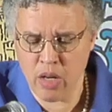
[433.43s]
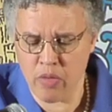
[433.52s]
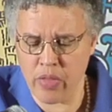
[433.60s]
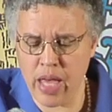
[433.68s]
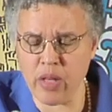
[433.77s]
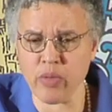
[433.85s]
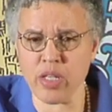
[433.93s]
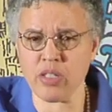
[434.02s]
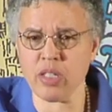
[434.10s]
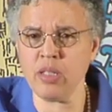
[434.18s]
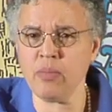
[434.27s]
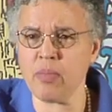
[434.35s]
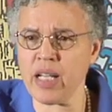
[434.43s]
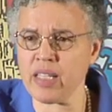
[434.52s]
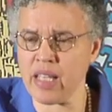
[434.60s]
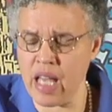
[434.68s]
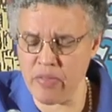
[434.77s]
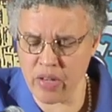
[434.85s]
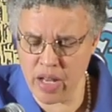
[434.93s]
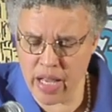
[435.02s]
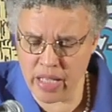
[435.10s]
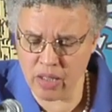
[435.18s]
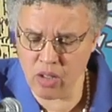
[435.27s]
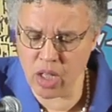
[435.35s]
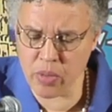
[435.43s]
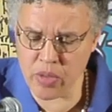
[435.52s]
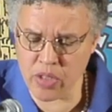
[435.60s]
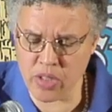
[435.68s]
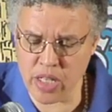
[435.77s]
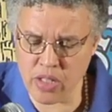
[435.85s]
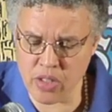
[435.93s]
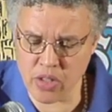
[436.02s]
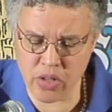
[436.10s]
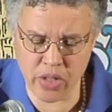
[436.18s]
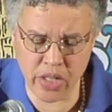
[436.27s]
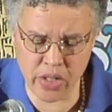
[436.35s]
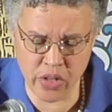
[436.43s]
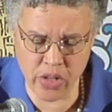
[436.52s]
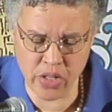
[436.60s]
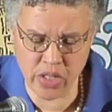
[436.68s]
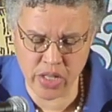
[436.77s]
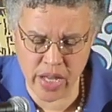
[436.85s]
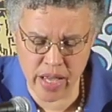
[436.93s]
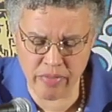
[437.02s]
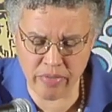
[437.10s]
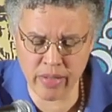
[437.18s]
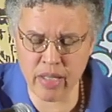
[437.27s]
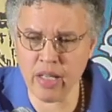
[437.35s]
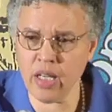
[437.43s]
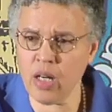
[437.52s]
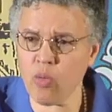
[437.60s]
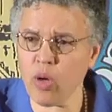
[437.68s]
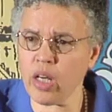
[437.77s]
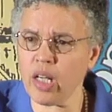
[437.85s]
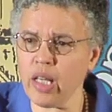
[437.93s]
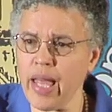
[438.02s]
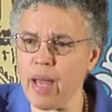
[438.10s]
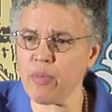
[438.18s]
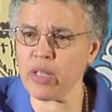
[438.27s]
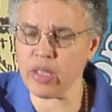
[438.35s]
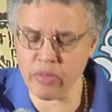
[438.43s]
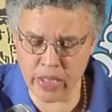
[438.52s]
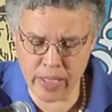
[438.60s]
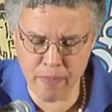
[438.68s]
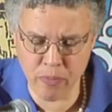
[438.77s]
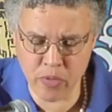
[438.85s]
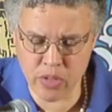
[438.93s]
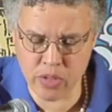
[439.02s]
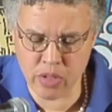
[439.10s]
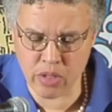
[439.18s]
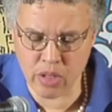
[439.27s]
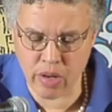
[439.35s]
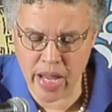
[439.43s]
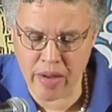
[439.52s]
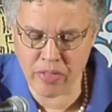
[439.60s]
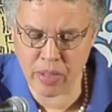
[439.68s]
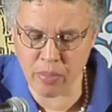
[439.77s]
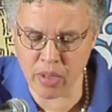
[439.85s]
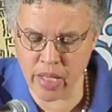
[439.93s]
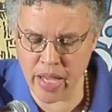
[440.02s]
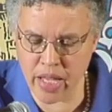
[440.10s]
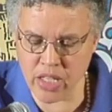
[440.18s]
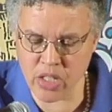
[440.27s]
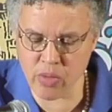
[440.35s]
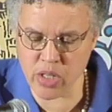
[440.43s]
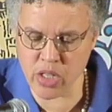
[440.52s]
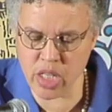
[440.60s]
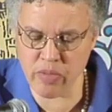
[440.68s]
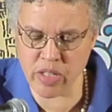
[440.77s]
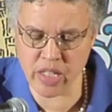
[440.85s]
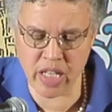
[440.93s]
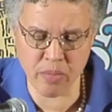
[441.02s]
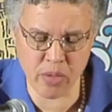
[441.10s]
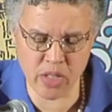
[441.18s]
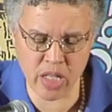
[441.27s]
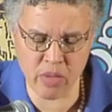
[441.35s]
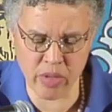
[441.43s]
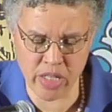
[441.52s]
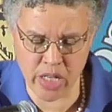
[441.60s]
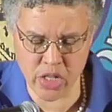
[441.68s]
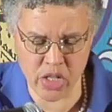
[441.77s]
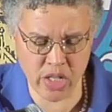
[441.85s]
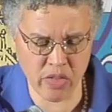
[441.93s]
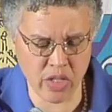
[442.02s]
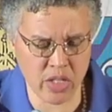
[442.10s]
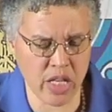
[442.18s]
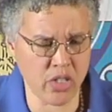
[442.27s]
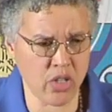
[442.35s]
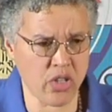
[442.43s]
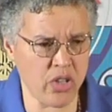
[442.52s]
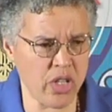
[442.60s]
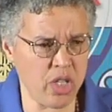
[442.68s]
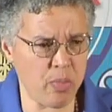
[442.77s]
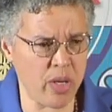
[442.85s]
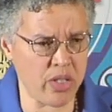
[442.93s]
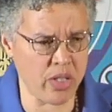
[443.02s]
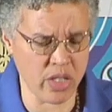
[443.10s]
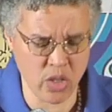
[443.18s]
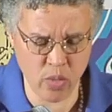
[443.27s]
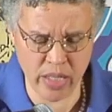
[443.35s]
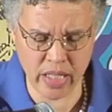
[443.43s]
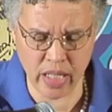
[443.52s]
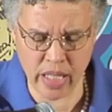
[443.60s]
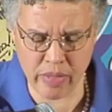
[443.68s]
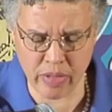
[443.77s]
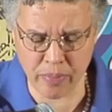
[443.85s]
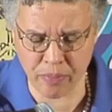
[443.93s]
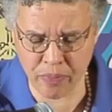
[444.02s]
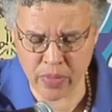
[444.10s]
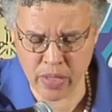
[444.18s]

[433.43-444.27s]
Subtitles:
For that reason, my staff and I, along with the state's attorney and her staff, work collaboratively to craft a plan to achieve a 10% reduction in the state's attorney's budget in 2011.